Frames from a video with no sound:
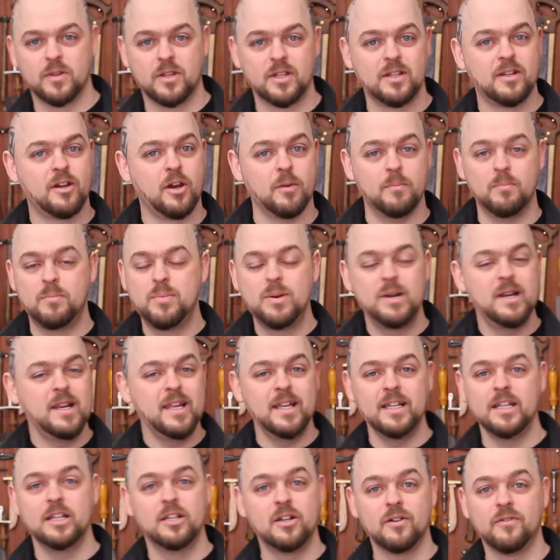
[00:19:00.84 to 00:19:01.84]
with
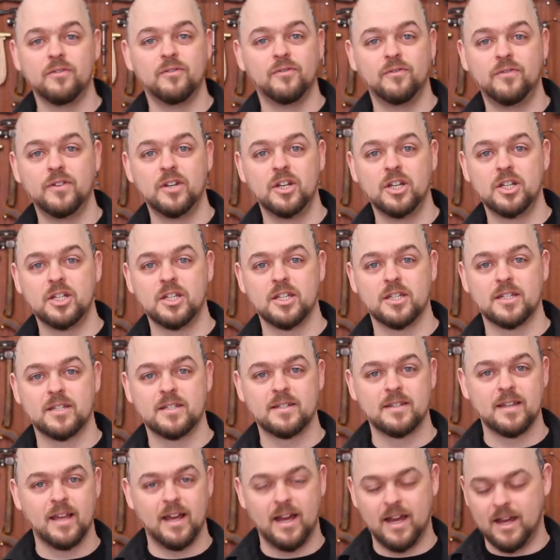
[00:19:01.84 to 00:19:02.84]
completely different
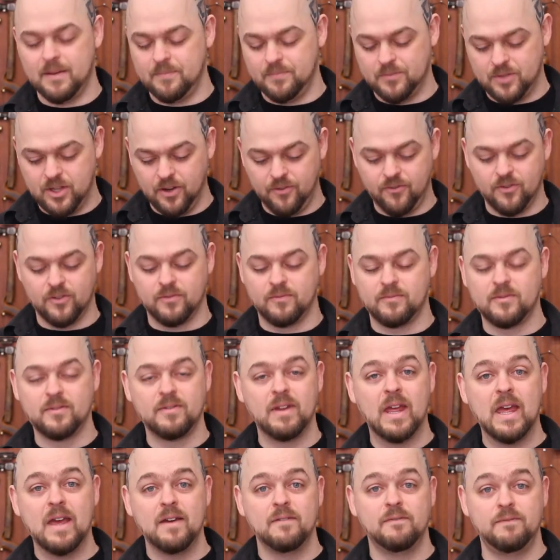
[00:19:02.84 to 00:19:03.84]
finishes, um, different
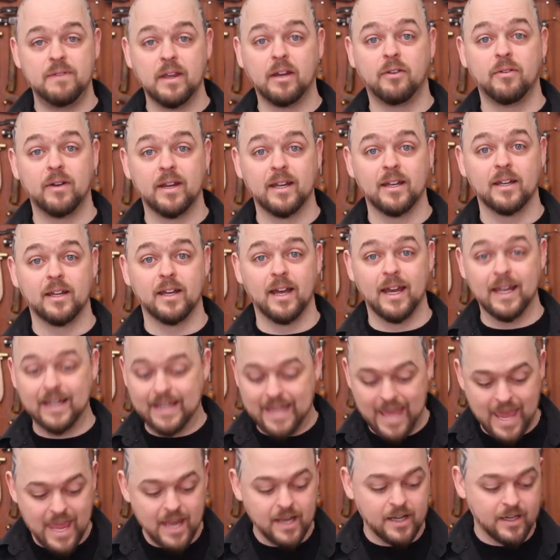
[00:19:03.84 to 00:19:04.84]
figuring
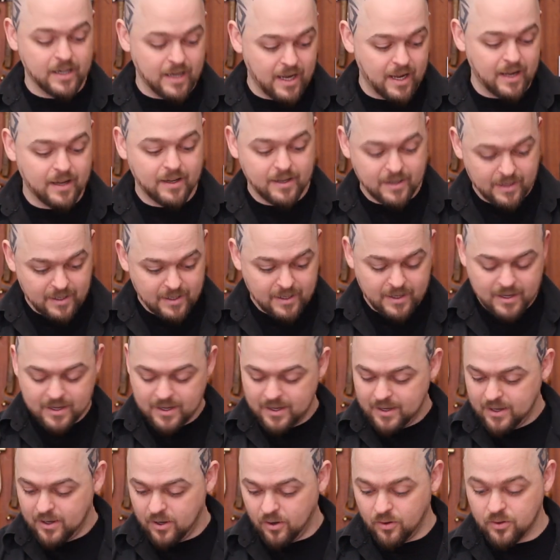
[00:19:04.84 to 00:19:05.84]
again
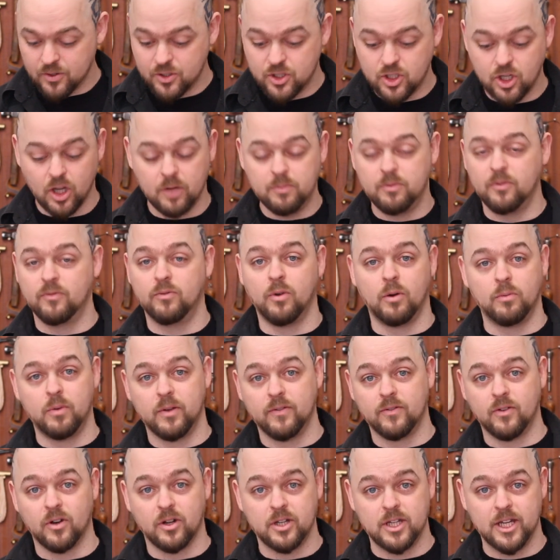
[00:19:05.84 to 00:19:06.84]
on top of what
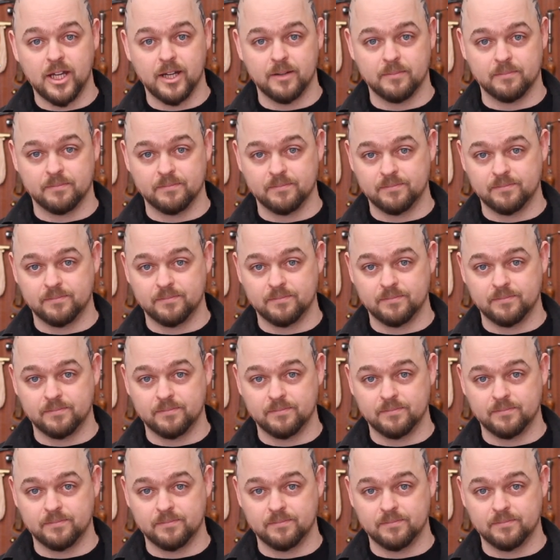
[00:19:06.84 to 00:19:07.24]
we've got here.